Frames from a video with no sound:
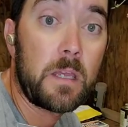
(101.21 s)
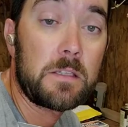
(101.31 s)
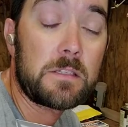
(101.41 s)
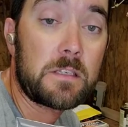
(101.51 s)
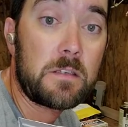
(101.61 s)

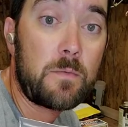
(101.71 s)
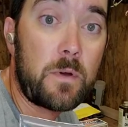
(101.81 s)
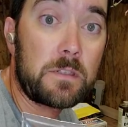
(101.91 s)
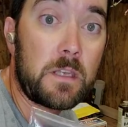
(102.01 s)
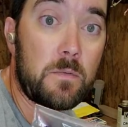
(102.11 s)
and see
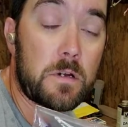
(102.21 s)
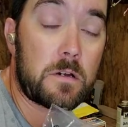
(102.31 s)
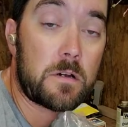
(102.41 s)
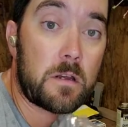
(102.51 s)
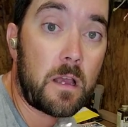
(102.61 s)
what they
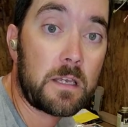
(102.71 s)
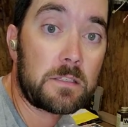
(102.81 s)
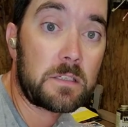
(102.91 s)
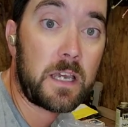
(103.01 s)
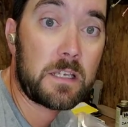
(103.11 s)
were,
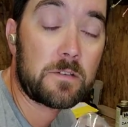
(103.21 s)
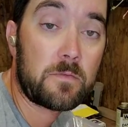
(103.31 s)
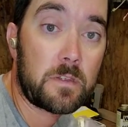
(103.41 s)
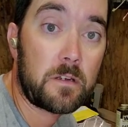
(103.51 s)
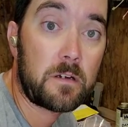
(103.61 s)
because the guys
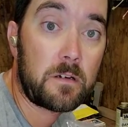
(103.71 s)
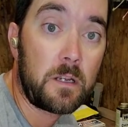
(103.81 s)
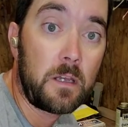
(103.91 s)
over there,